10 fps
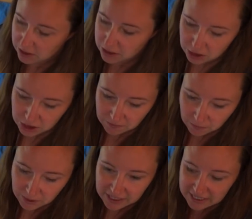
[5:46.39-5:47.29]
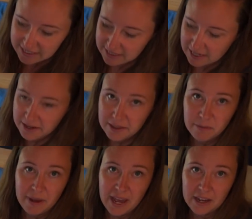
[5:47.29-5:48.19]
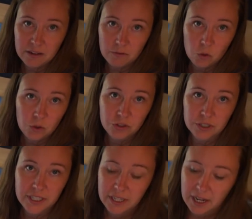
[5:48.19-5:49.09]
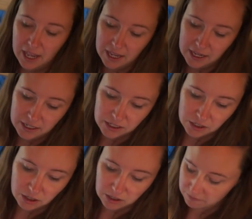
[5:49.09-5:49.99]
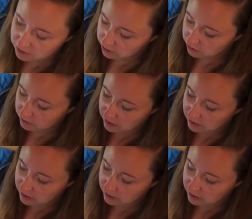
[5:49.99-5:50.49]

can just shove one of these in the bag of laundry and you don't have to